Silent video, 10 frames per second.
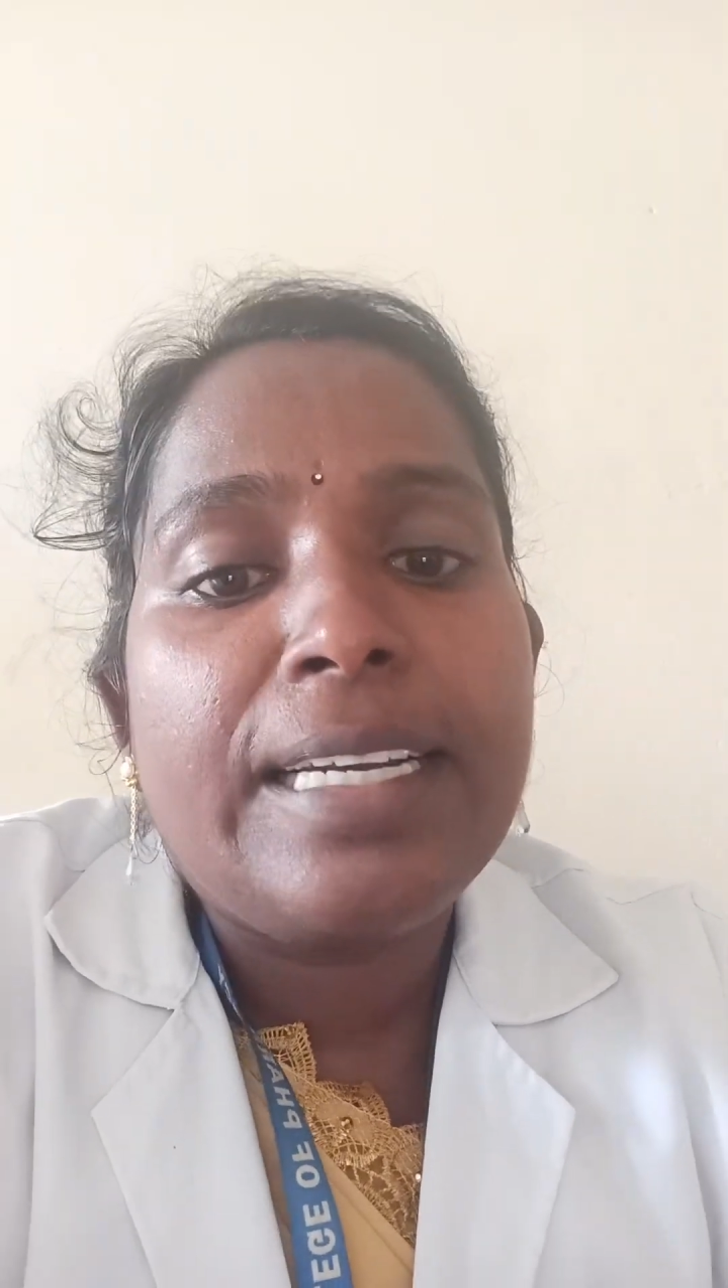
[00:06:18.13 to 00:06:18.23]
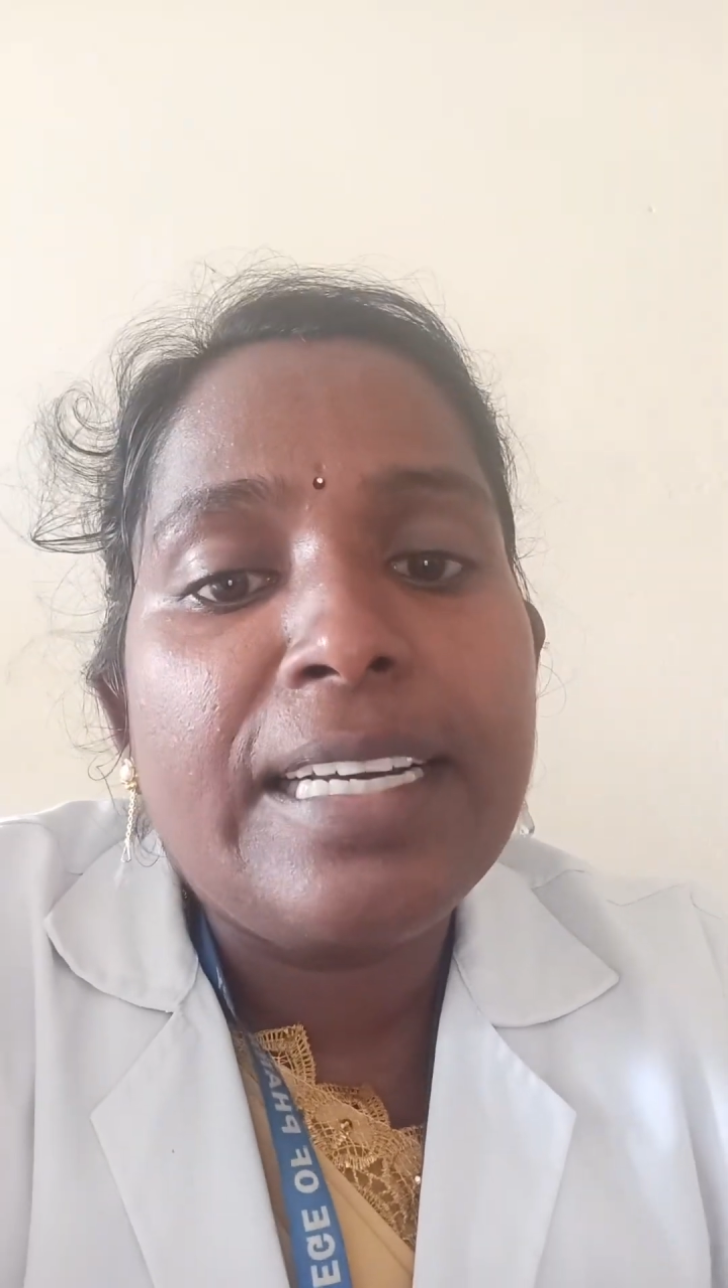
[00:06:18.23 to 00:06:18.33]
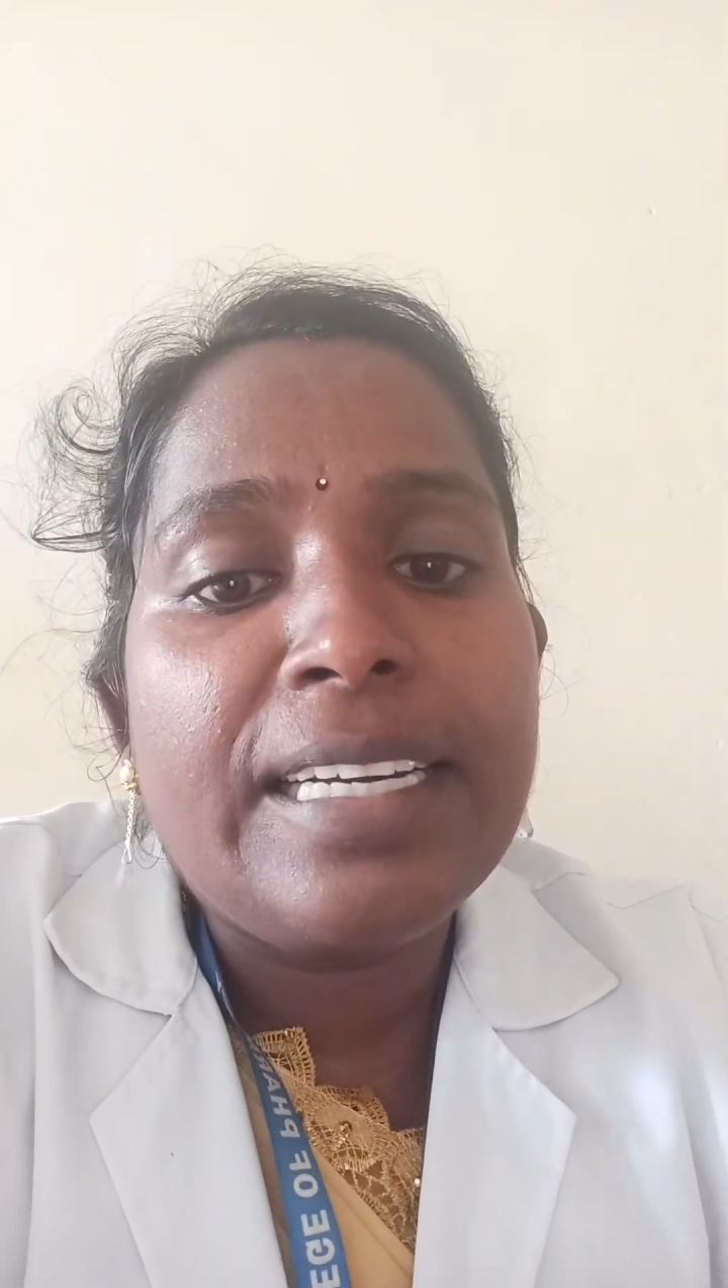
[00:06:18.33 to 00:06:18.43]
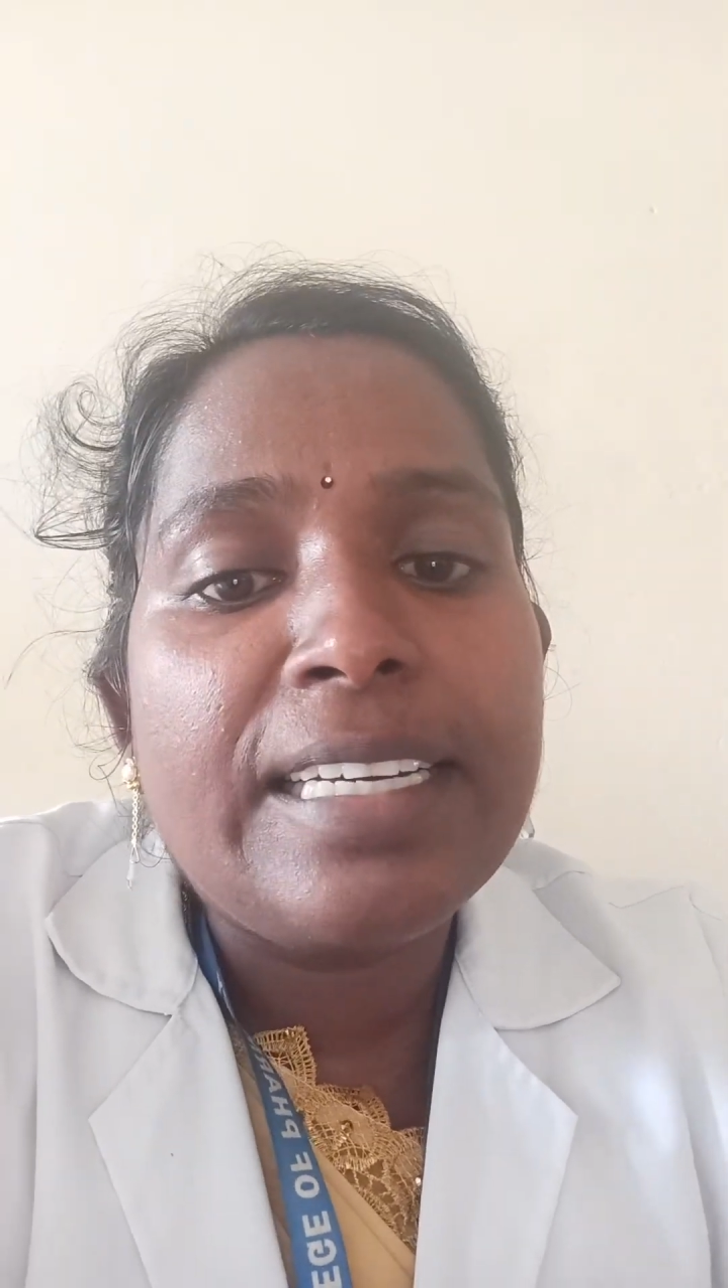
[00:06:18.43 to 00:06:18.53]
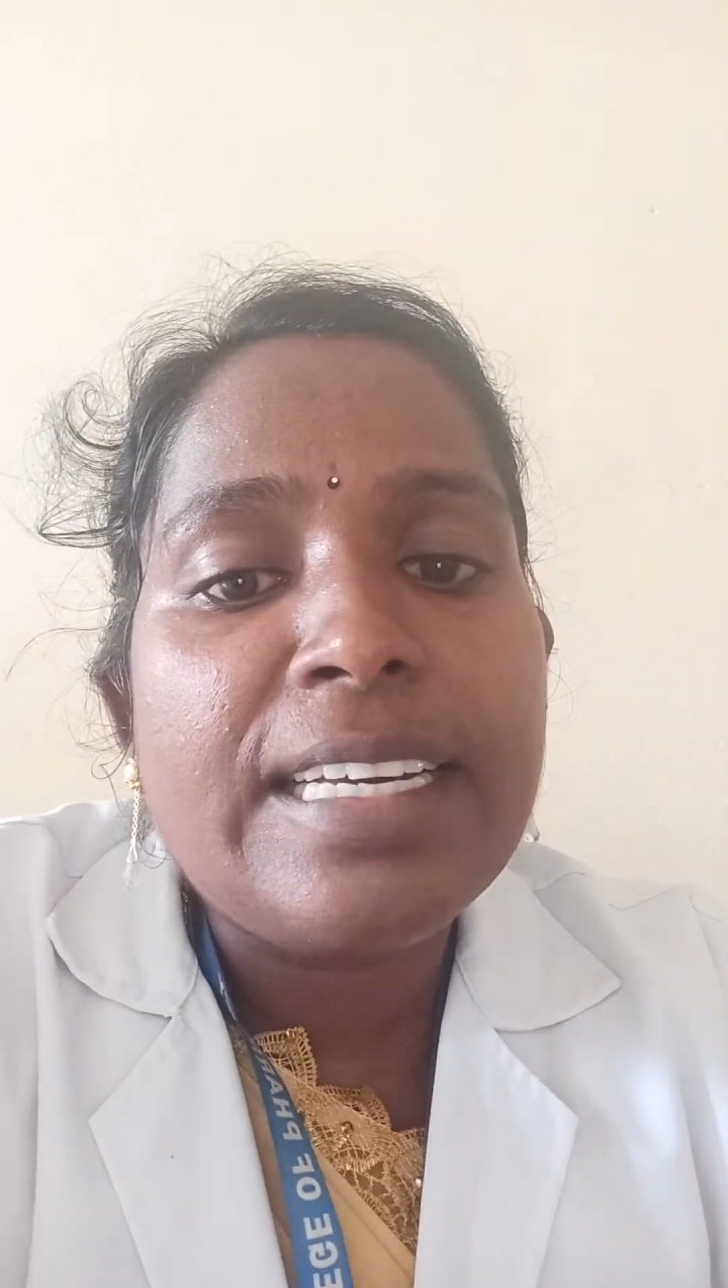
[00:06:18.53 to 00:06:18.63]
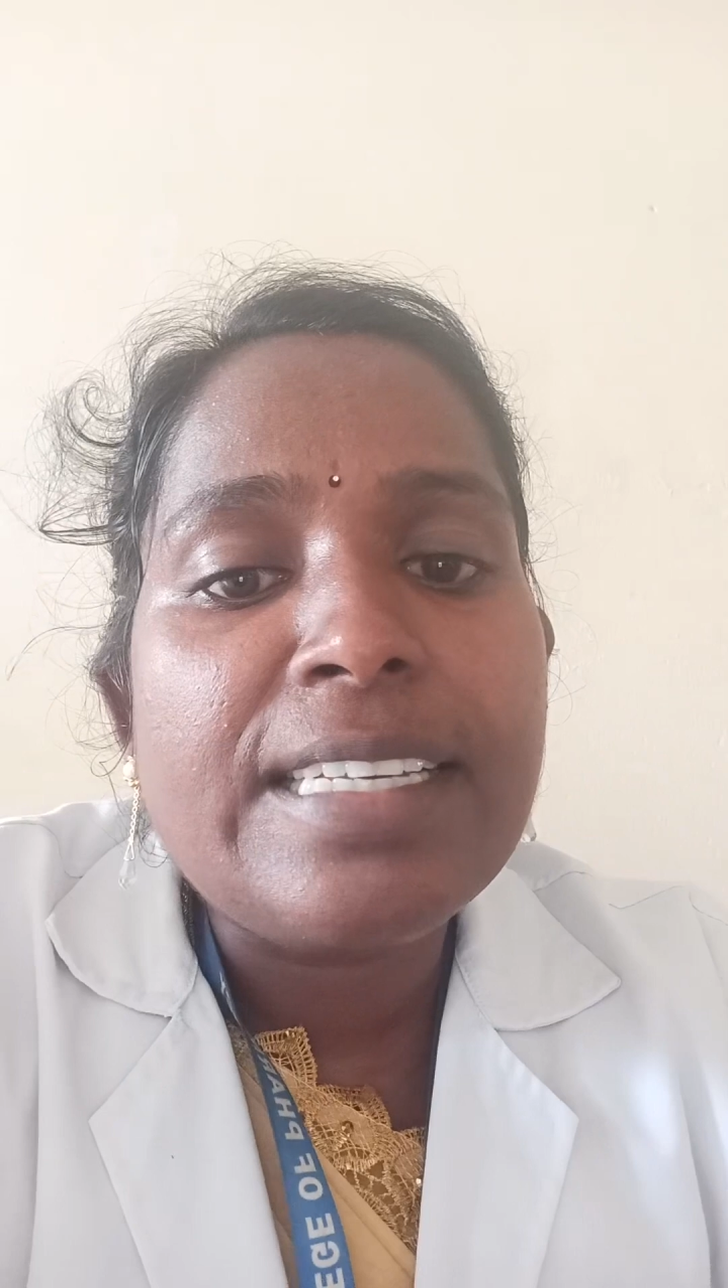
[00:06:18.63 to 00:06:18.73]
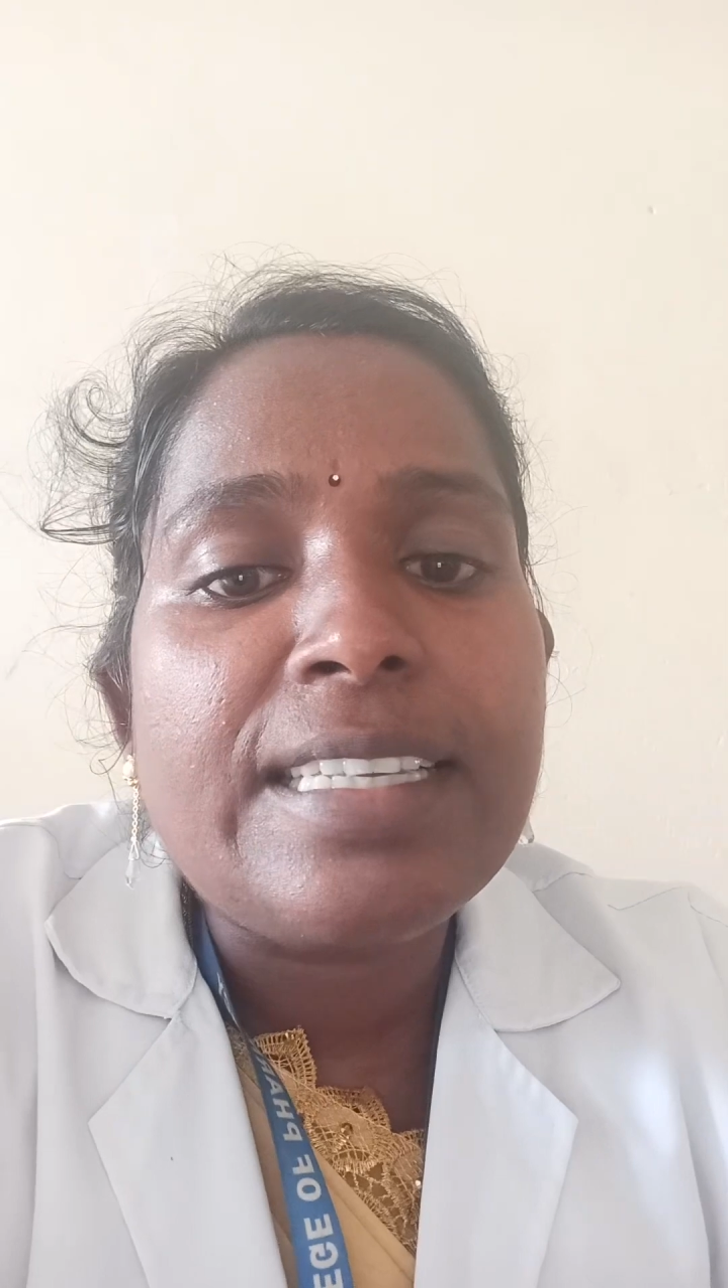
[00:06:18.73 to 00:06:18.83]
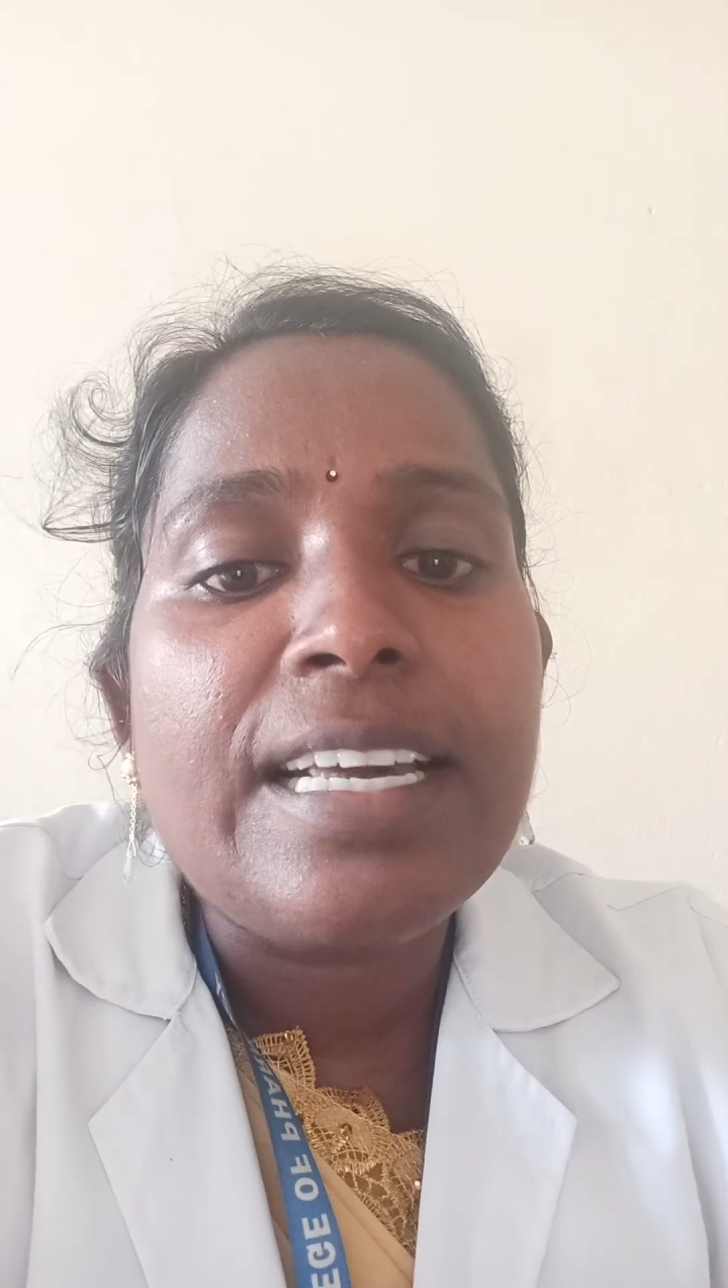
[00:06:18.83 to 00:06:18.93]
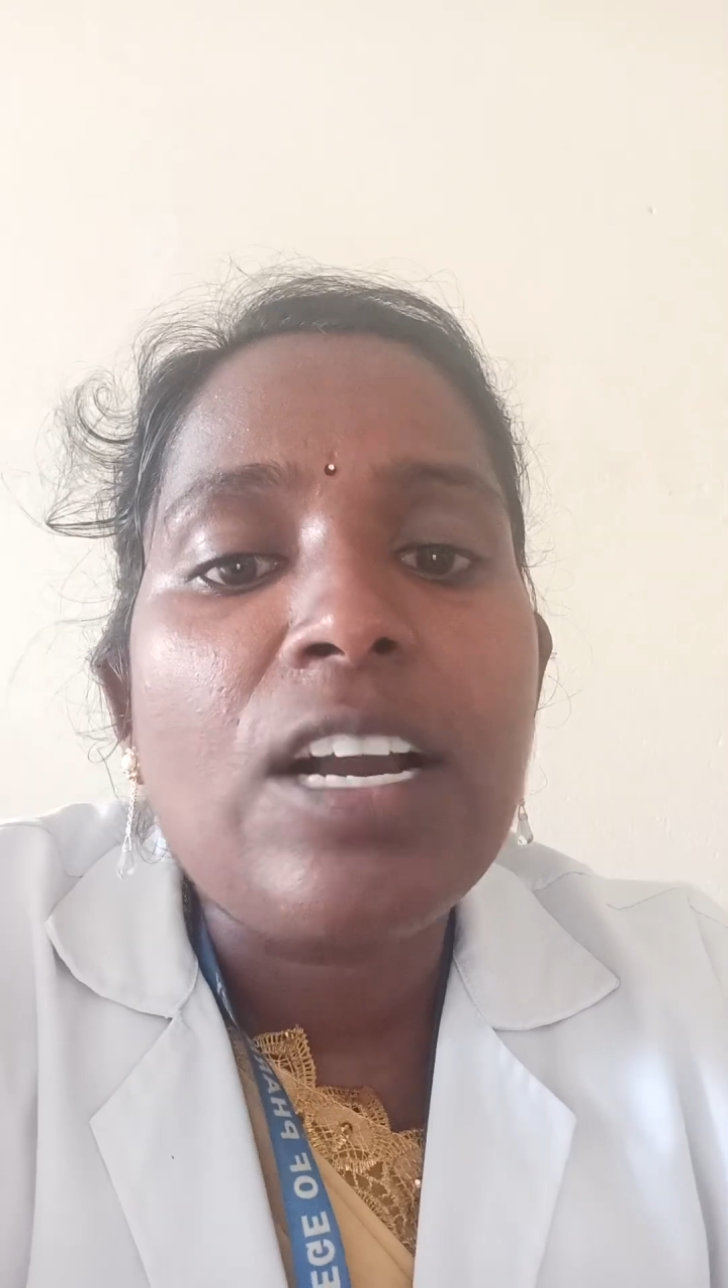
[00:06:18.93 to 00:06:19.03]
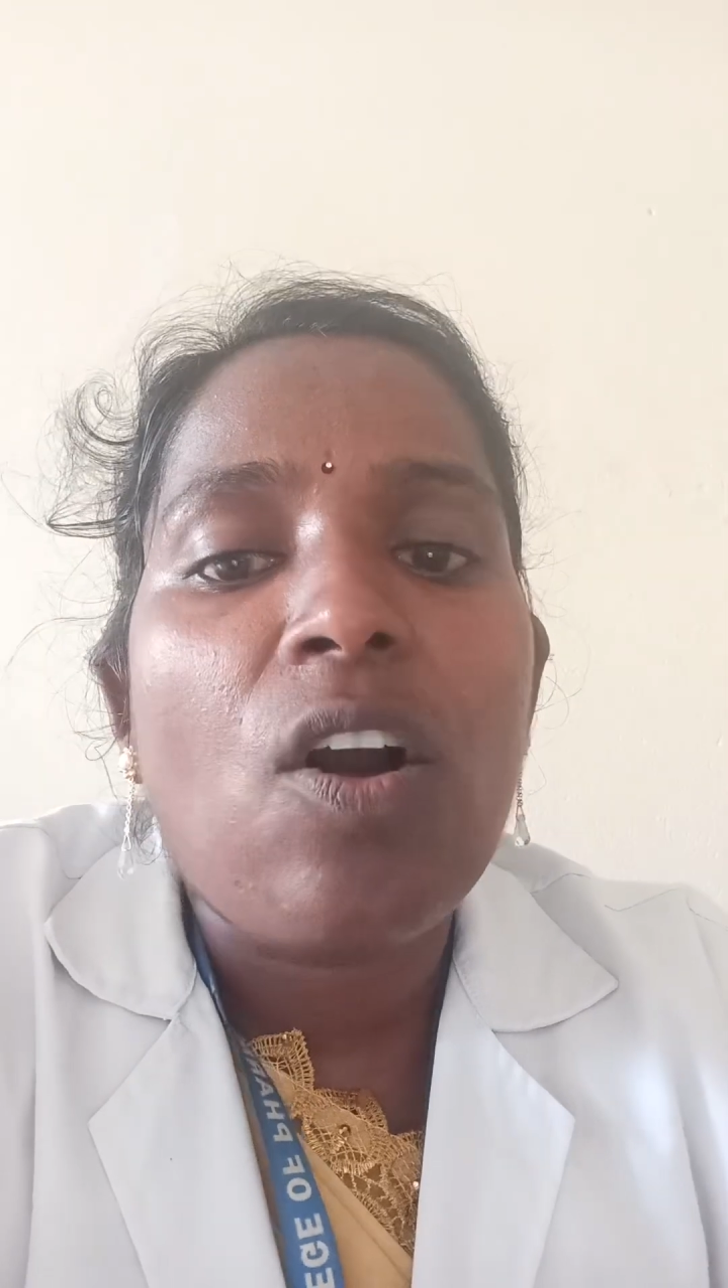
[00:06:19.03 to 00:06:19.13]

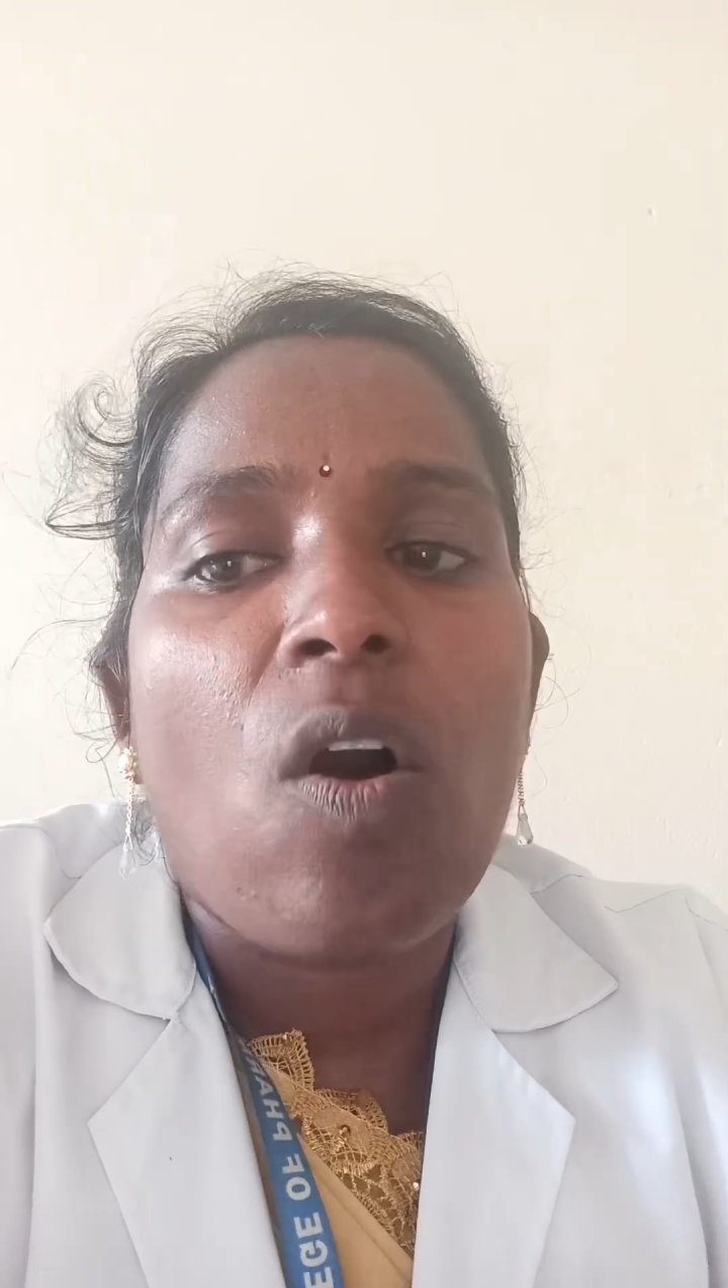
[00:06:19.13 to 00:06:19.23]
decrease the